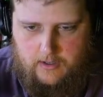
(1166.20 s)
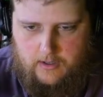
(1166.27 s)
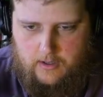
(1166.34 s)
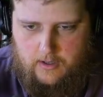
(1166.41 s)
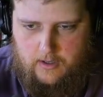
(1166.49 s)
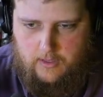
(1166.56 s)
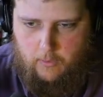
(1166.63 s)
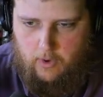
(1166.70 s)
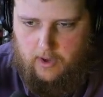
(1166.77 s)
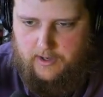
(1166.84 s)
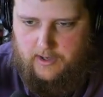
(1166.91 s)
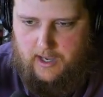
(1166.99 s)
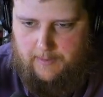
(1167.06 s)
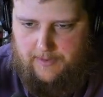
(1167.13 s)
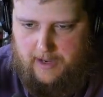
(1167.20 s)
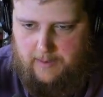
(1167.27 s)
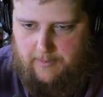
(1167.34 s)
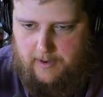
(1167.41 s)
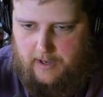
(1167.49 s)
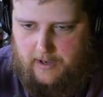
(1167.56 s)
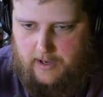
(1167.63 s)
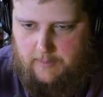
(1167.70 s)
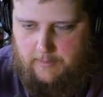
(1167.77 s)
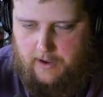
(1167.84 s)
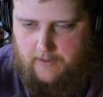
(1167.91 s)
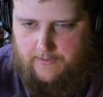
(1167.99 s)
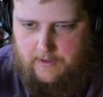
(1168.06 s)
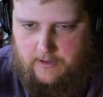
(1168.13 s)
the one copy I bought
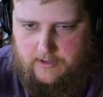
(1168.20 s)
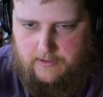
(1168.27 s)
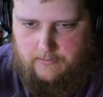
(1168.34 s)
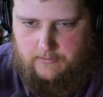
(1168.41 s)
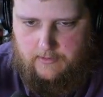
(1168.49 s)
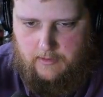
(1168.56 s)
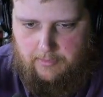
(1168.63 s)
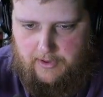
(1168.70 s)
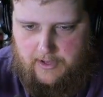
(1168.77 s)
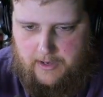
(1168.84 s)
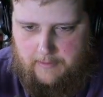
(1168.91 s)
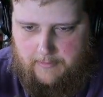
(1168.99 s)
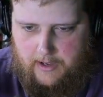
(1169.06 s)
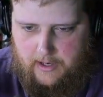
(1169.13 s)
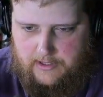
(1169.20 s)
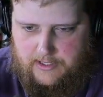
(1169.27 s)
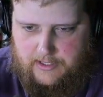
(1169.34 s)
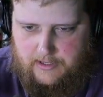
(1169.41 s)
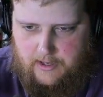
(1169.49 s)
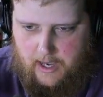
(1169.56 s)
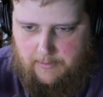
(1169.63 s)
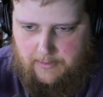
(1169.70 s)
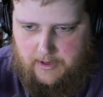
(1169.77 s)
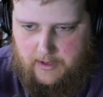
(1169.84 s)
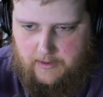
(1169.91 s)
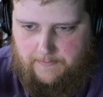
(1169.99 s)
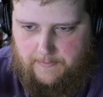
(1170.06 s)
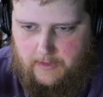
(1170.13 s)
the complete in-box copy,
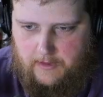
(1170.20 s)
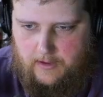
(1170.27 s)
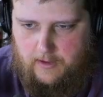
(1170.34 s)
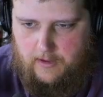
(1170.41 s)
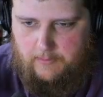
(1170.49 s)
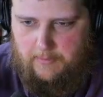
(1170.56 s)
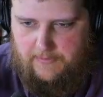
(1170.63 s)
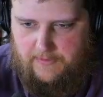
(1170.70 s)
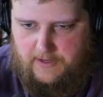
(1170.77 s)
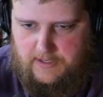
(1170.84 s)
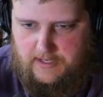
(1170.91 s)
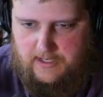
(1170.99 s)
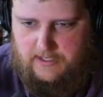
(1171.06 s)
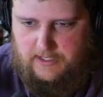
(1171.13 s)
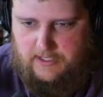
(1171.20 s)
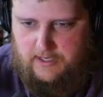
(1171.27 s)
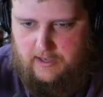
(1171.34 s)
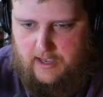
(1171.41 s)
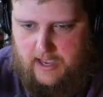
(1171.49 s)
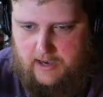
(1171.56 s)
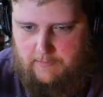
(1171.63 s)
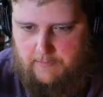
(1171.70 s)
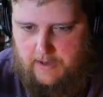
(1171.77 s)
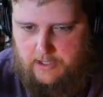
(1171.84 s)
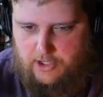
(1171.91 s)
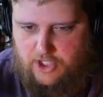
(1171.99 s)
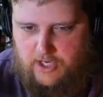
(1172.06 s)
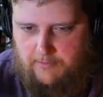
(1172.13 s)
but the disc had a big
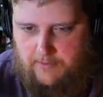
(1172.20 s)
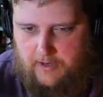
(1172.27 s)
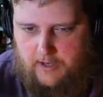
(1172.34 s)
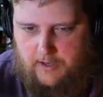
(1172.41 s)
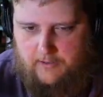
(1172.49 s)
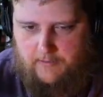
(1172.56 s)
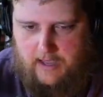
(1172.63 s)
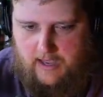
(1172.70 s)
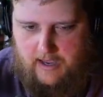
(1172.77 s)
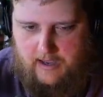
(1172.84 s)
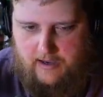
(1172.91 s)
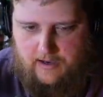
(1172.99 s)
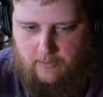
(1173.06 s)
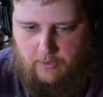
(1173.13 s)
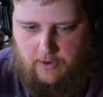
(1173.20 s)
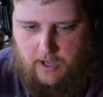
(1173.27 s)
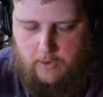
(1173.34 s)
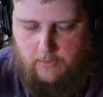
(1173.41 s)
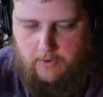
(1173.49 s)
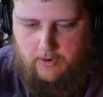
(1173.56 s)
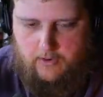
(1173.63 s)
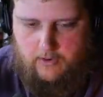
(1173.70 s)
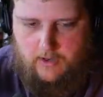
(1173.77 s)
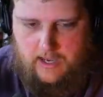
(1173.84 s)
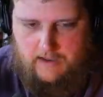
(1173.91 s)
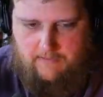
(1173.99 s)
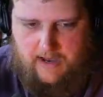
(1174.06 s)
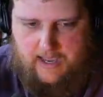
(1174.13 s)
chip in it and it would not work. I
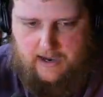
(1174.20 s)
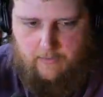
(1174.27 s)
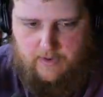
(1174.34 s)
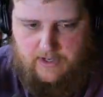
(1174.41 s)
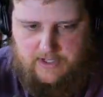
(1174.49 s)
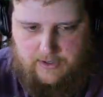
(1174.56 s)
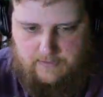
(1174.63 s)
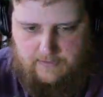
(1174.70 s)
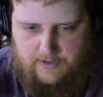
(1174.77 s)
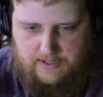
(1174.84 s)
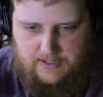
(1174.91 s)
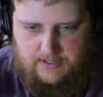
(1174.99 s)
even had it resurfaced,